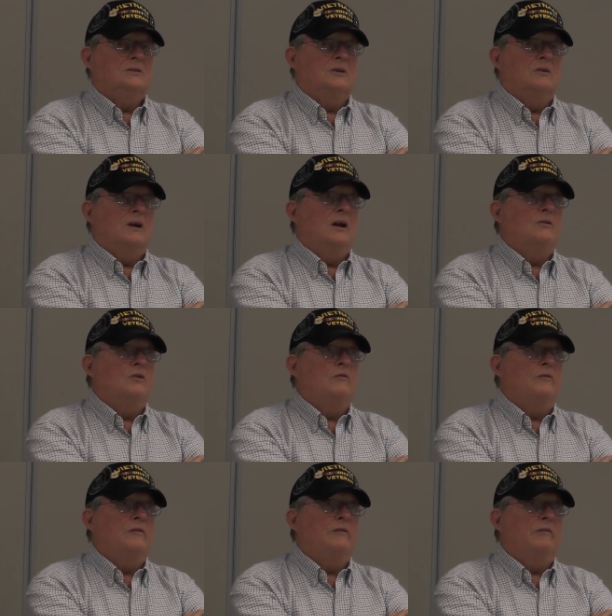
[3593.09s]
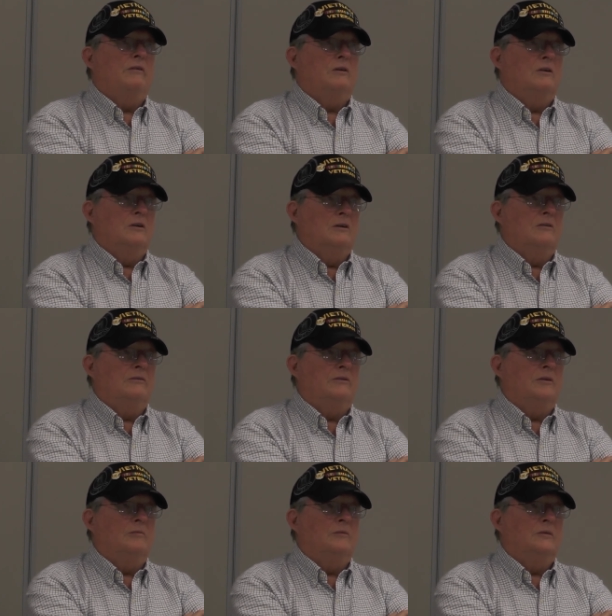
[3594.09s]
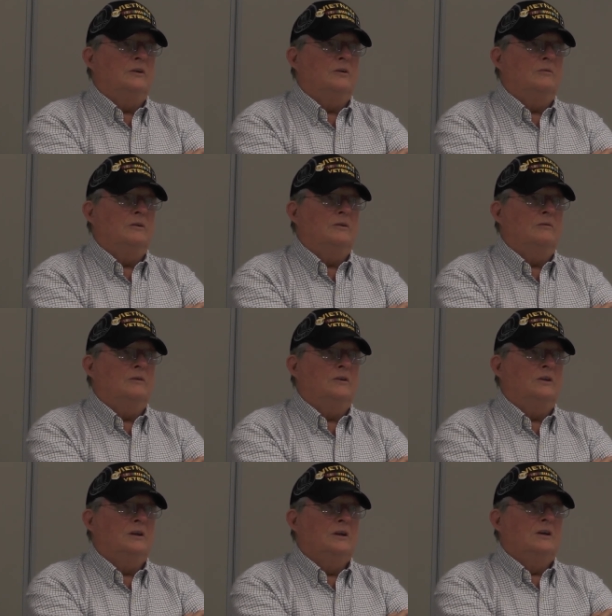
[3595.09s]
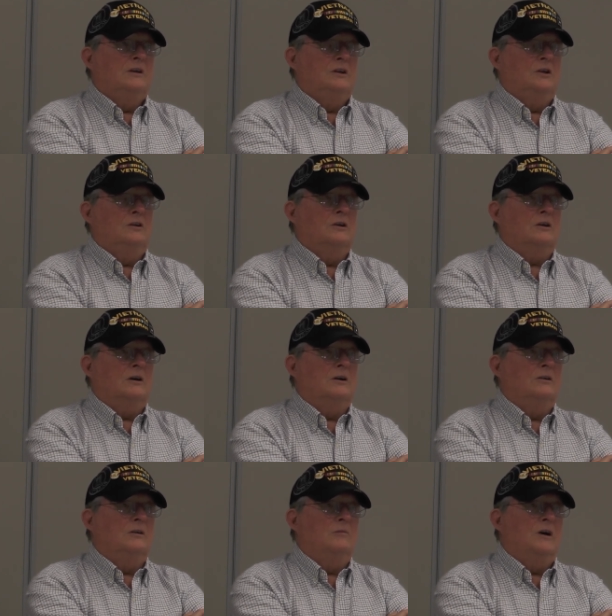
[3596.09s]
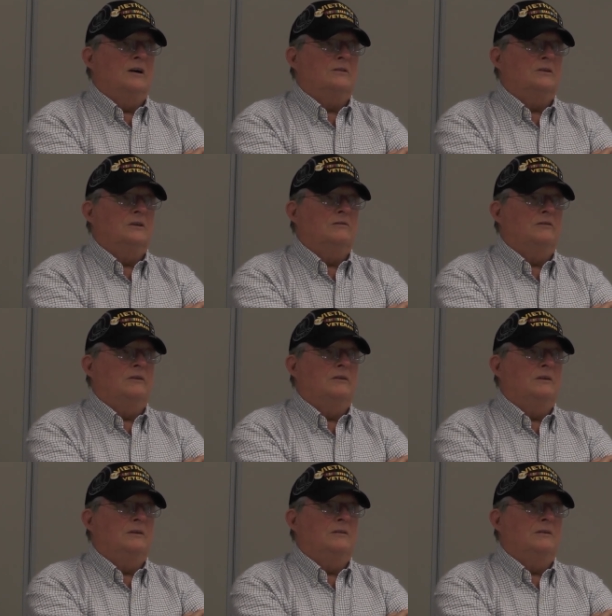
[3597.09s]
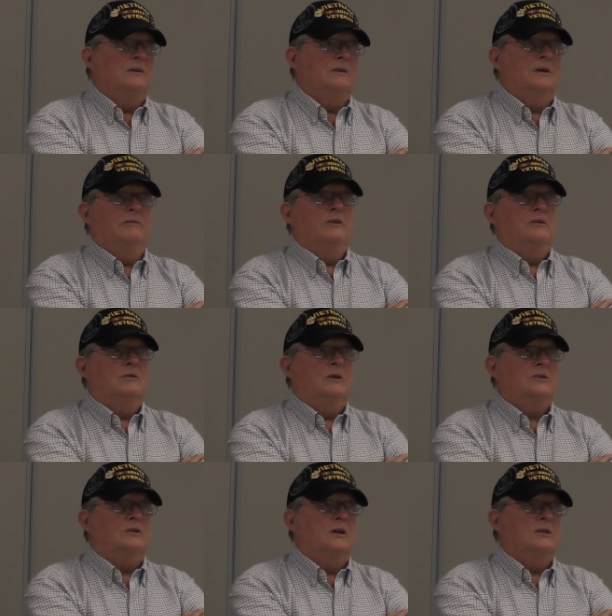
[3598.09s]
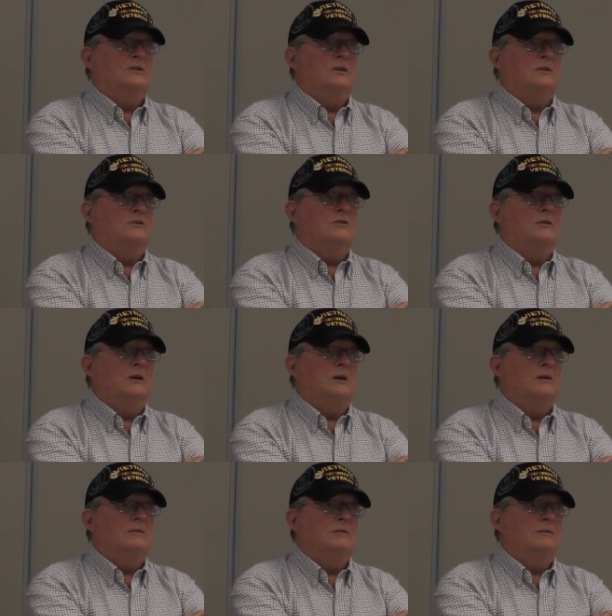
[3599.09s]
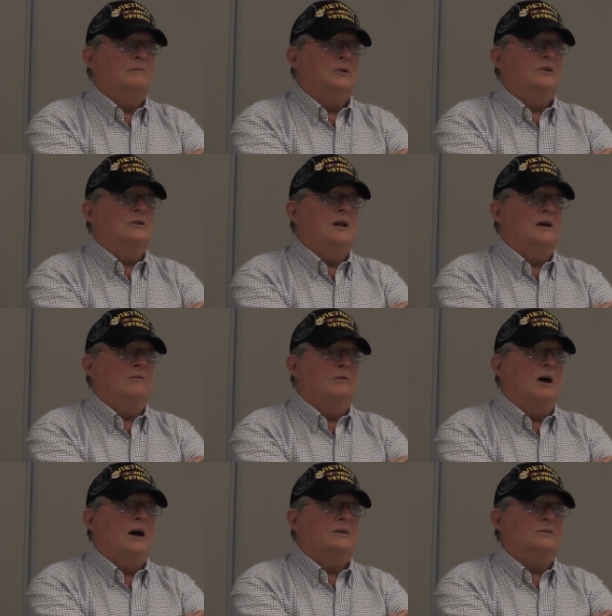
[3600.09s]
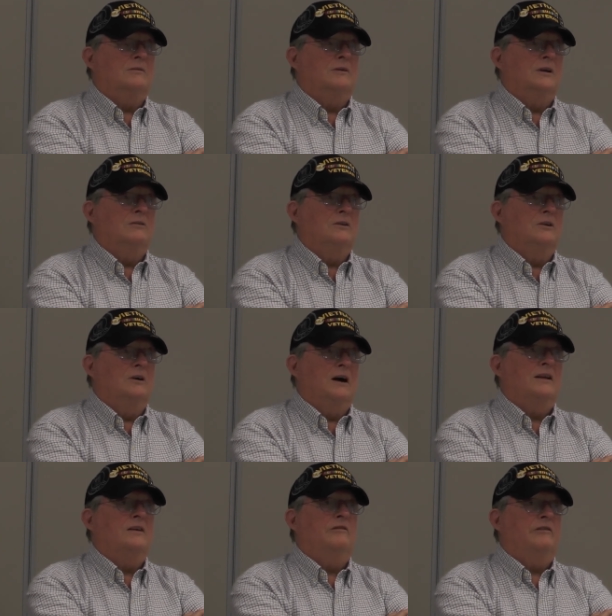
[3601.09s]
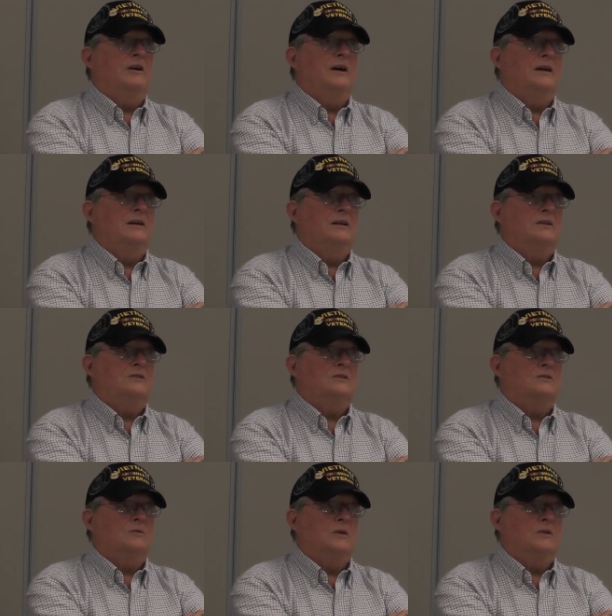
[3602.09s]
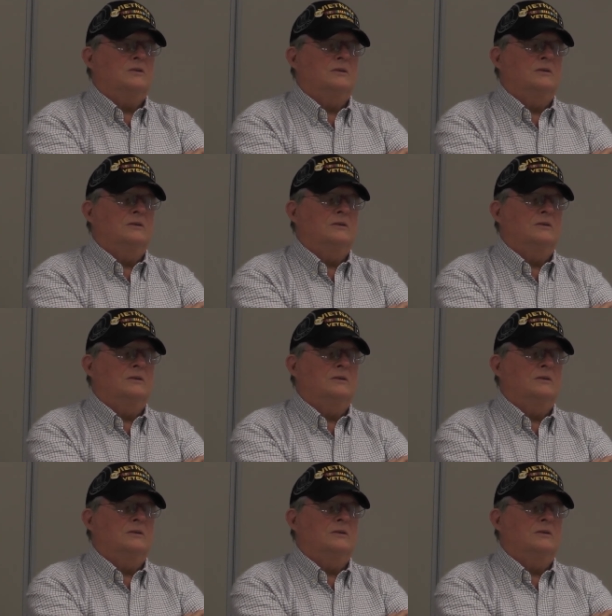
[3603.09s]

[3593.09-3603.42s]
So I don't know if we've ever learned from, you know, when you can look 100 miles in every direction, I'd see a tree, but there's a lot of rocks around. You know, how do you fly in that situation?